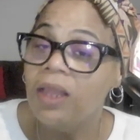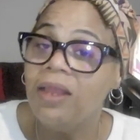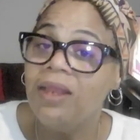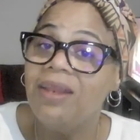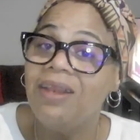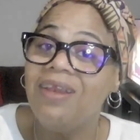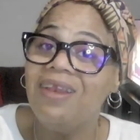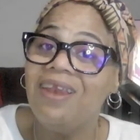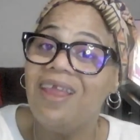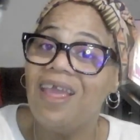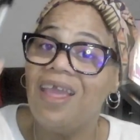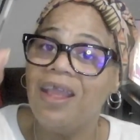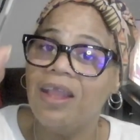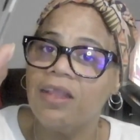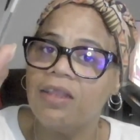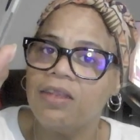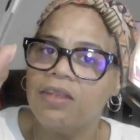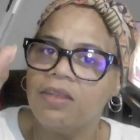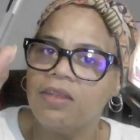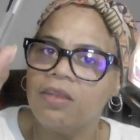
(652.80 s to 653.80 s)

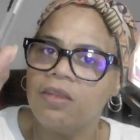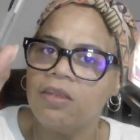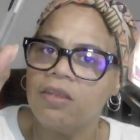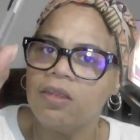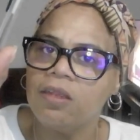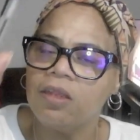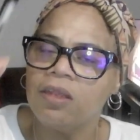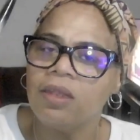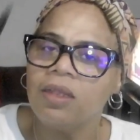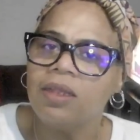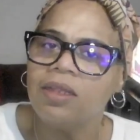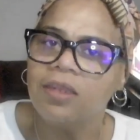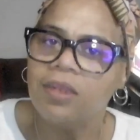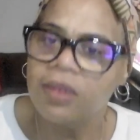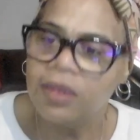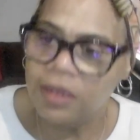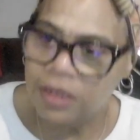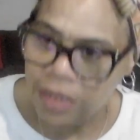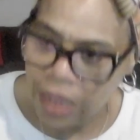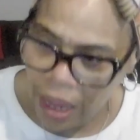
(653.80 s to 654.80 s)
Next,
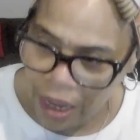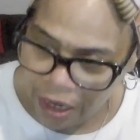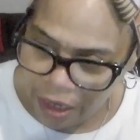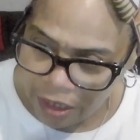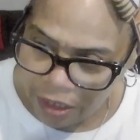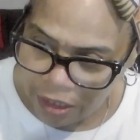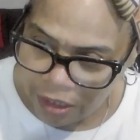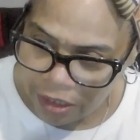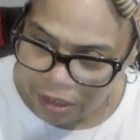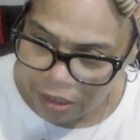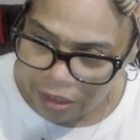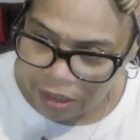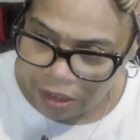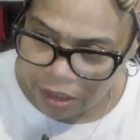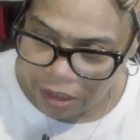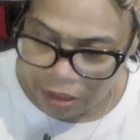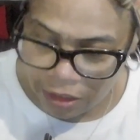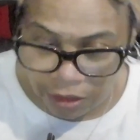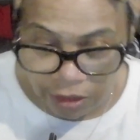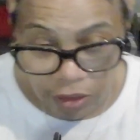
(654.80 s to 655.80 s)
silence
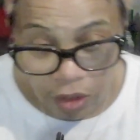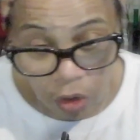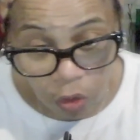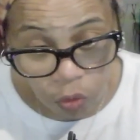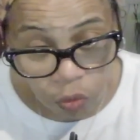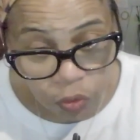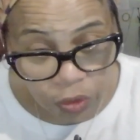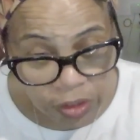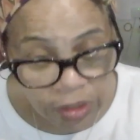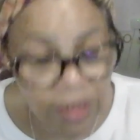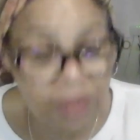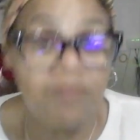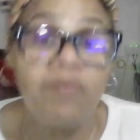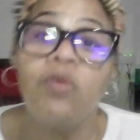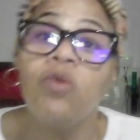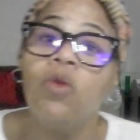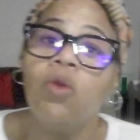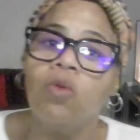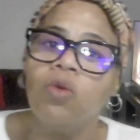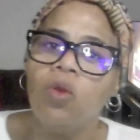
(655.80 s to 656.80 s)
is golden. If
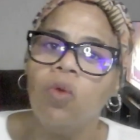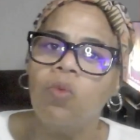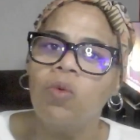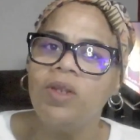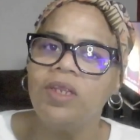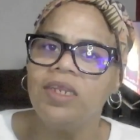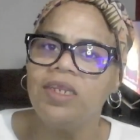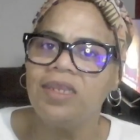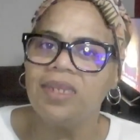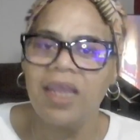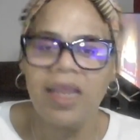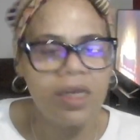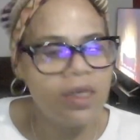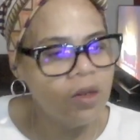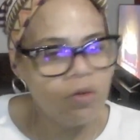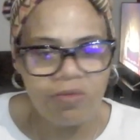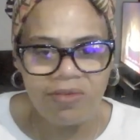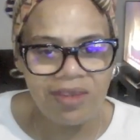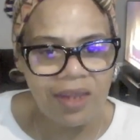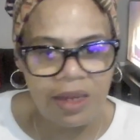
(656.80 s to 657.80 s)
you don't know what to say,
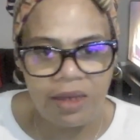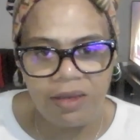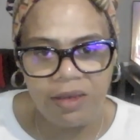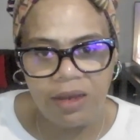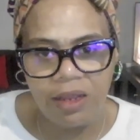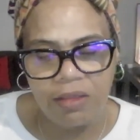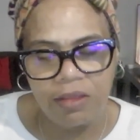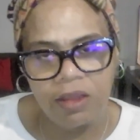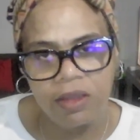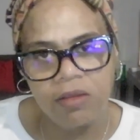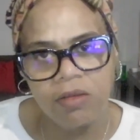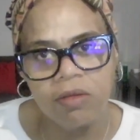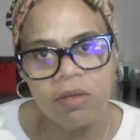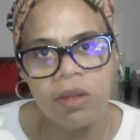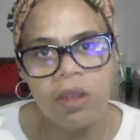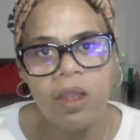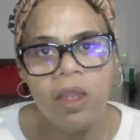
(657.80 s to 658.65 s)
don't say nothing.